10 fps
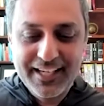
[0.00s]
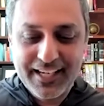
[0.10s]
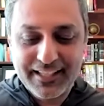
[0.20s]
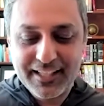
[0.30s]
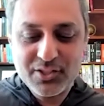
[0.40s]

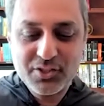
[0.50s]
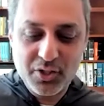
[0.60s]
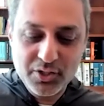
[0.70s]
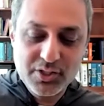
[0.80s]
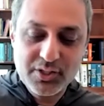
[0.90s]
and then
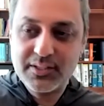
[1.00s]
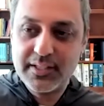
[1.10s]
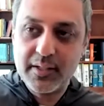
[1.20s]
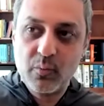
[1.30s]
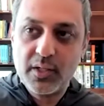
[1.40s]
start to
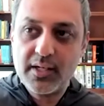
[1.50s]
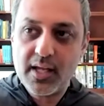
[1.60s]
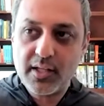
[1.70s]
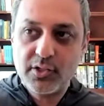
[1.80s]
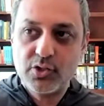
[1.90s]
say, what
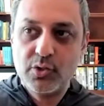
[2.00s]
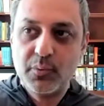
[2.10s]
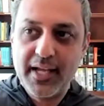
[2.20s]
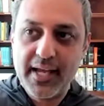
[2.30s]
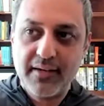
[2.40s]
knowledge do
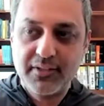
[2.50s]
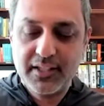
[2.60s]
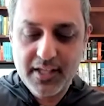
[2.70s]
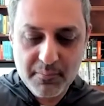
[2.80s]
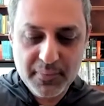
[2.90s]
we have in the
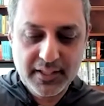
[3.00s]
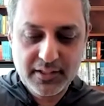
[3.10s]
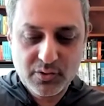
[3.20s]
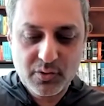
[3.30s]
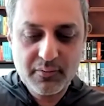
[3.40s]
company,
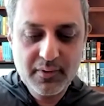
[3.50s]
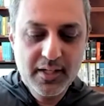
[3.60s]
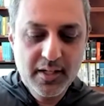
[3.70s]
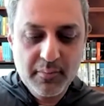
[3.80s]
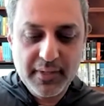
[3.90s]
and sort of
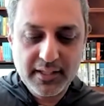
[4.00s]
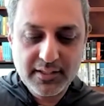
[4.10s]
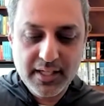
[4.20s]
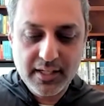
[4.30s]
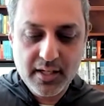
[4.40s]
manage
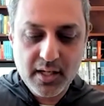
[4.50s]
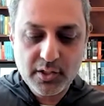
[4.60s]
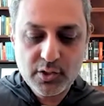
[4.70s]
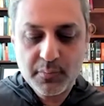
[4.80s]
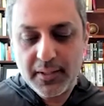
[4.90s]
that
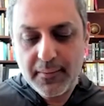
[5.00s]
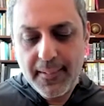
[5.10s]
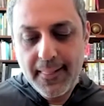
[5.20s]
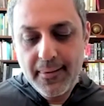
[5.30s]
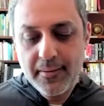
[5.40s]
knowledge. But
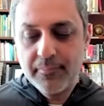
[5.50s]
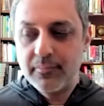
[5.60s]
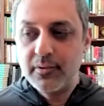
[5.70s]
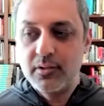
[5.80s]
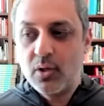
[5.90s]

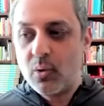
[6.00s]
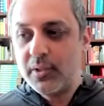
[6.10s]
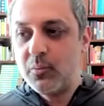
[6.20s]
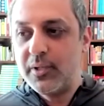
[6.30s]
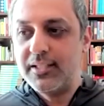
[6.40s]
the
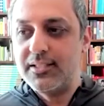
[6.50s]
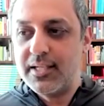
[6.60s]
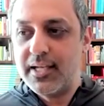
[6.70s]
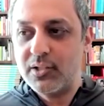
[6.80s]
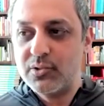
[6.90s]
only way to
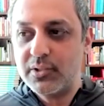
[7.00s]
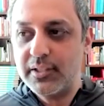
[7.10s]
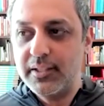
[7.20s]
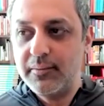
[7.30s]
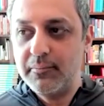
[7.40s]

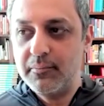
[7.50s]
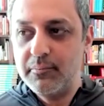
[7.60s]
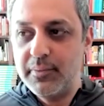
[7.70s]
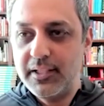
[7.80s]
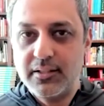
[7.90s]
actually
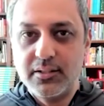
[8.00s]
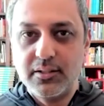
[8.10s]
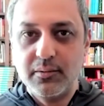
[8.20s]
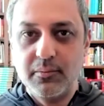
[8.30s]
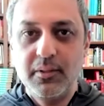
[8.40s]
begin
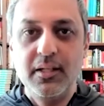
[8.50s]
to